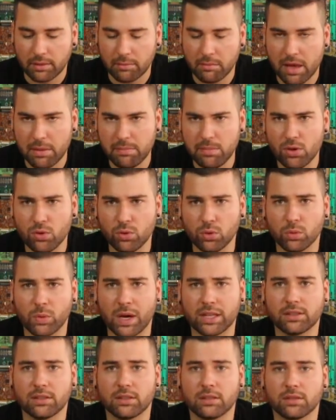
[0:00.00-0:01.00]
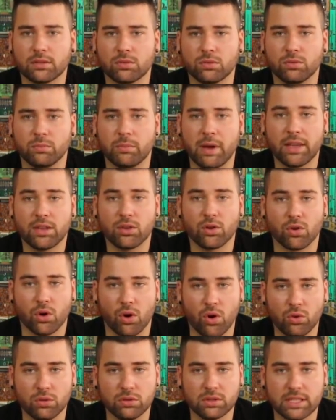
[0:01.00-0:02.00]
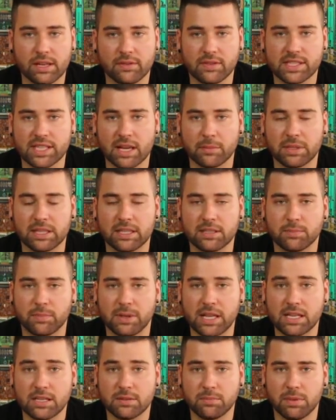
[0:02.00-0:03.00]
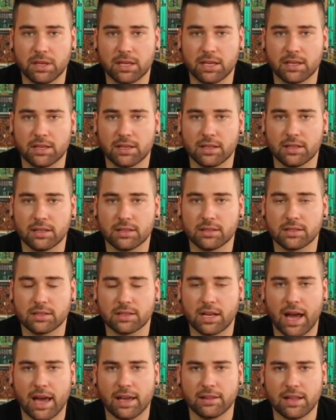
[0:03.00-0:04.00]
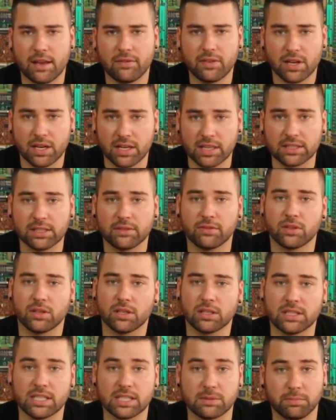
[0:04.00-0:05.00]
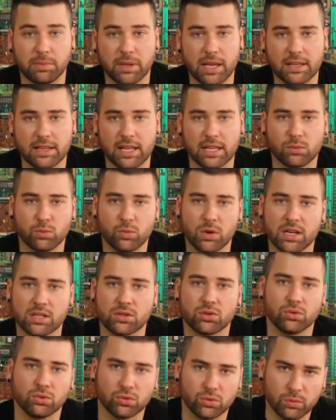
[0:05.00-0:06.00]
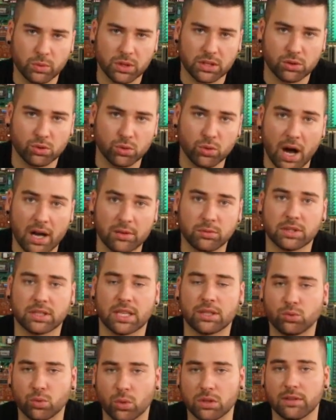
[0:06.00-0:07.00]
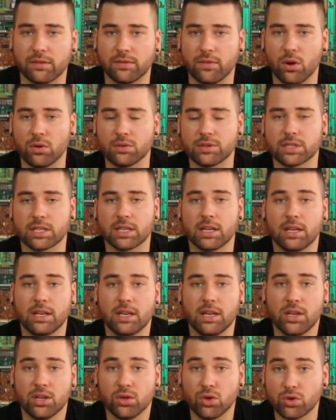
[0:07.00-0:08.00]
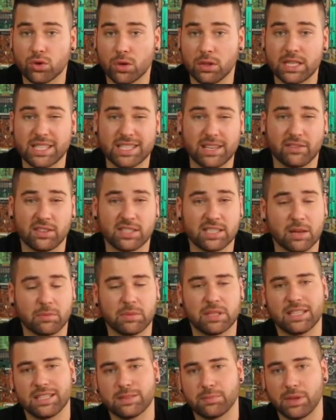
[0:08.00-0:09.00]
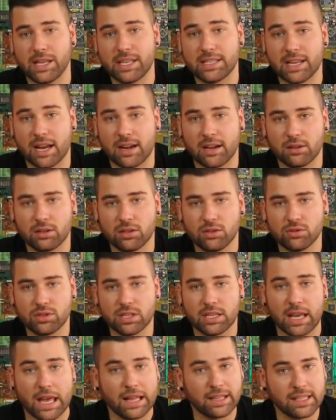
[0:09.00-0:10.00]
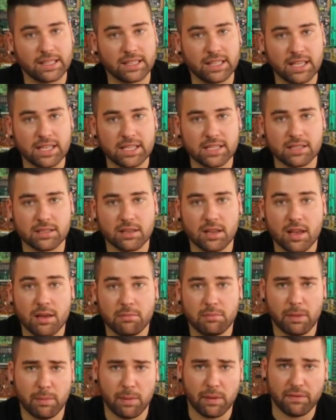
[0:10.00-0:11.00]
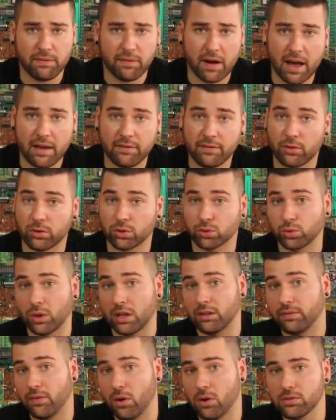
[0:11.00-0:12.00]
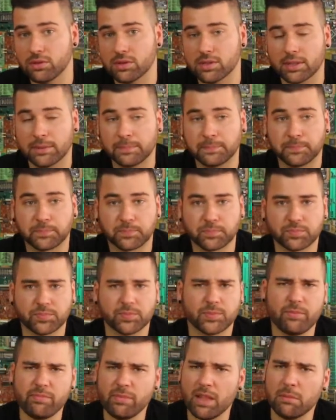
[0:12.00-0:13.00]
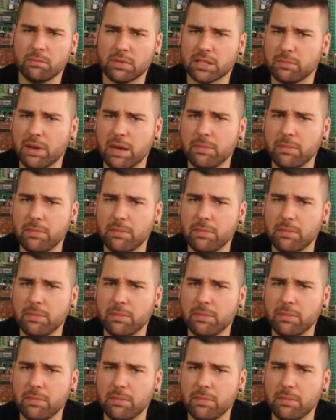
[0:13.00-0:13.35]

maybe you will want to make your own 7-segment displays, because I never heard of a display that works with 220 volts. Usually 7-segment displays are using LEDs, maybe 5 or 12 volts, but